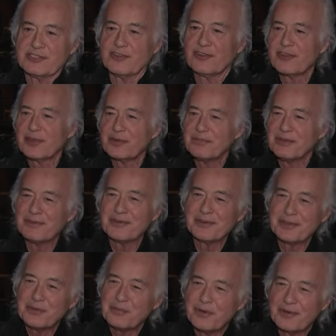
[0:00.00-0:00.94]
Just tell me
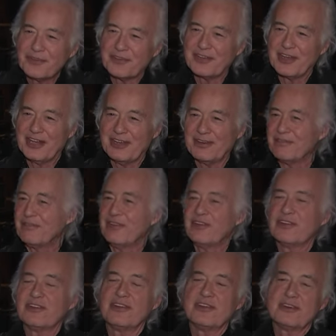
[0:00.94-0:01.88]
what you want to help
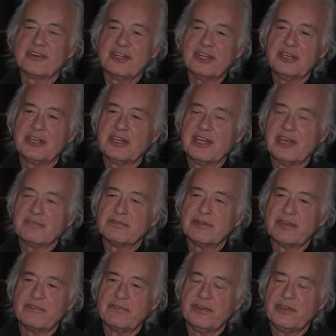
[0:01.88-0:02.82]
this along and you can have
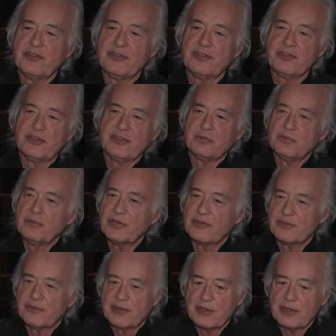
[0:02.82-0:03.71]
whatever it is that you want.